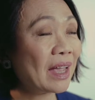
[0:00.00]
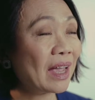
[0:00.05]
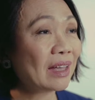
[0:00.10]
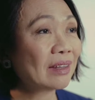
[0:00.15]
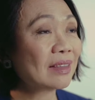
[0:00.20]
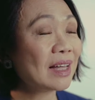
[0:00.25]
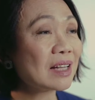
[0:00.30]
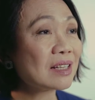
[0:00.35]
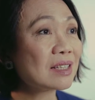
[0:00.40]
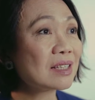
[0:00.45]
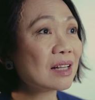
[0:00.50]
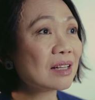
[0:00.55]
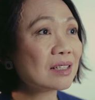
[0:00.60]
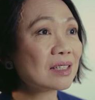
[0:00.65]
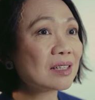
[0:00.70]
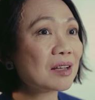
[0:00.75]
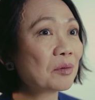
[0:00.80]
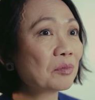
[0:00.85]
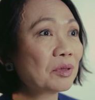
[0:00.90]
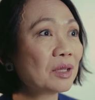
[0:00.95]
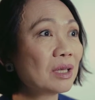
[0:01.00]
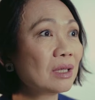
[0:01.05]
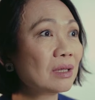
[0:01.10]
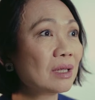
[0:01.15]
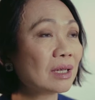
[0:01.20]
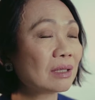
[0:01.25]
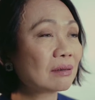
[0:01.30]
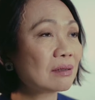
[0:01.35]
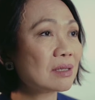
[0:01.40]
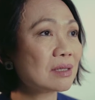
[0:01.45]
and that's not something
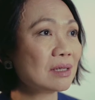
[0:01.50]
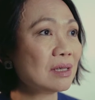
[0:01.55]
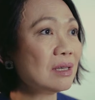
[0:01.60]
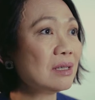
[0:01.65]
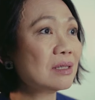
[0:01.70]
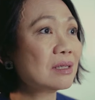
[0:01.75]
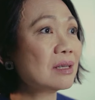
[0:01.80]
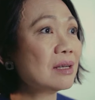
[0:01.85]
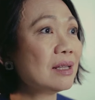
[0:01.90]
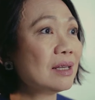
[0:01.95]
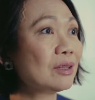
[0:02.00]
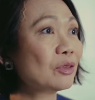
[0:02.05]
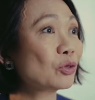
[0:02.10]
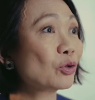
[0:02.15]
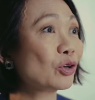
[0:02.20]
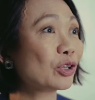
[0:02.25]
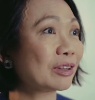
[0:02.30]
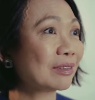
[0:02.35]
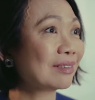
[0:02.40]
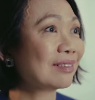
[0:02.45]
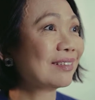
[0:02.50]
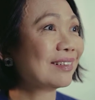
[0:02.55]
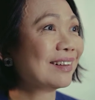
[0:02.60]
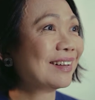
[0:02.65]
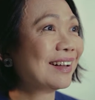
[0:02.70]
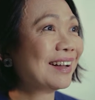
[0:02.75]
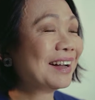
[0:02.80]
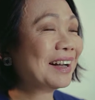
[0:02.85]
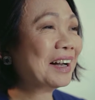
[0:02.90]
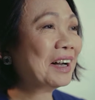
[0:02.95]
that's easily taught.
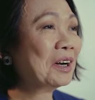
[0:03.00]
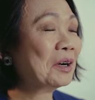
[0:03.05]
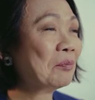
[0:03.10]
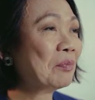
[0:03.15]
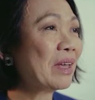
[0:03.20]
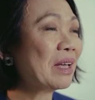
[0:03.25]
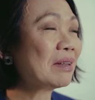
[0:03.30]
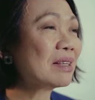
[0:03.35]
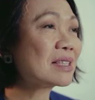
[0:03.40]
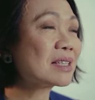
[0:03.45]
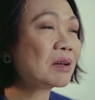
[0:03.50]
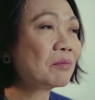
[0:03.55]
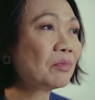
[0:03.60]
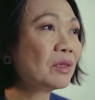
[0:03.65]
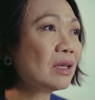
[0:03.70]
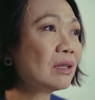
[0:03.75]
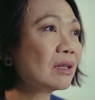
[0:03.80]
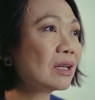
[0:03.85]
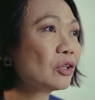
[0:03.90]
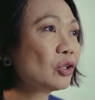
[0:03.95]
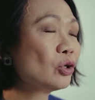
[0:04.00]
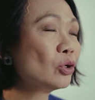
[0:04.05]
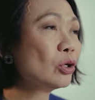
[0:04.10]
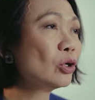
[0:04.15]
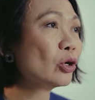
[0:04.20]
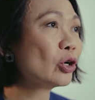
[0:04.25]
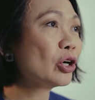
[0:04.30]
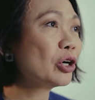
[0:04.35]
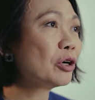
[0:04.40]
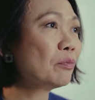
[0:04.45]
It's something that you
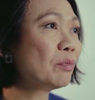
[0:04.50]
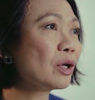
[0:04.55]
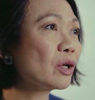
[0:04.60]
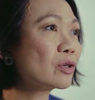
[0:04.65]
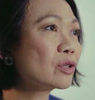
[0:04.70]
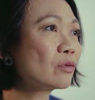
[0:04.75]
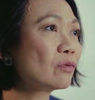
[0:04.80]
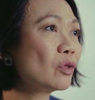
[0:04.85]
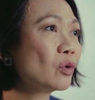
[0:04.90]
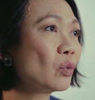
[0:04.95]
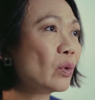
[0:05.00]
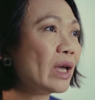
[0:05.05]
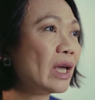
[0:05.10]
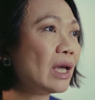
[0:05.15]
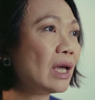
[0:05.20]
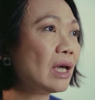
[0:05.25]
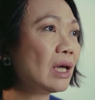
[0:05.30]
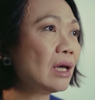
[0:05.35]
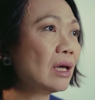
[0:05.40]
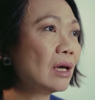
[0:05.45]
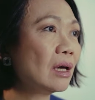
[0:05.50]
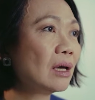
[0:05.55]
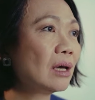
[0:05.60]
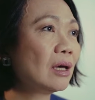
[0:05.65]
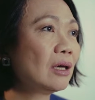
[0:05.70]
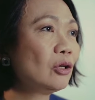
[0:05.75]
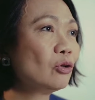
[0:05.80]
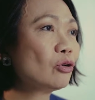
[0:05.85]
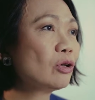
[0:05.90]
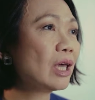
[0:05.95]
learn because of the way
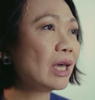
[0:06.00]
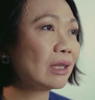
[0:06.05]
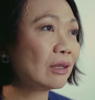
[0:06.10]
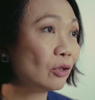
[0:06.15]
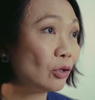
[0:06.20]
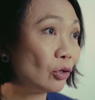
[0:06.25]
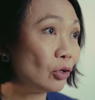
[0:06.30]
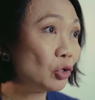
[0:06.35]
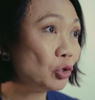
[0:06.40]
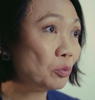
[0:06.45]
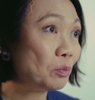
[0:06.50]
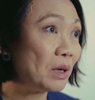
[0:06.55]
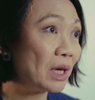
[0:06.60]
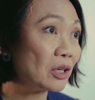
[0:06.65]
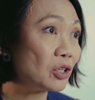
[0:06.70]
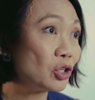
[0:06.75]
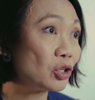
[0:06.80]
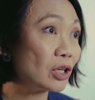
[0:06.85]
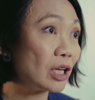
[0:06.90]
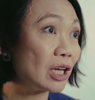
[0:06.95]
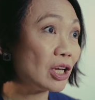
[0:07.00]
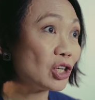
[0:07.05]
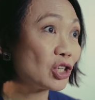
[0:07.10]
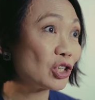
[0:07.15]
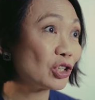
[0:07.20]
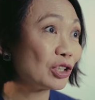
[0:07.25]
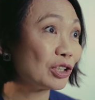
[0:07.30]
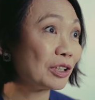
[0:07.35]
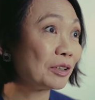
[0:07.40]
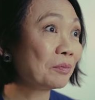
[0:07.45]
you get your UP
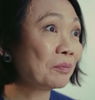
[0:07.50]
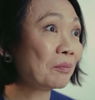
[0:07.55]
education.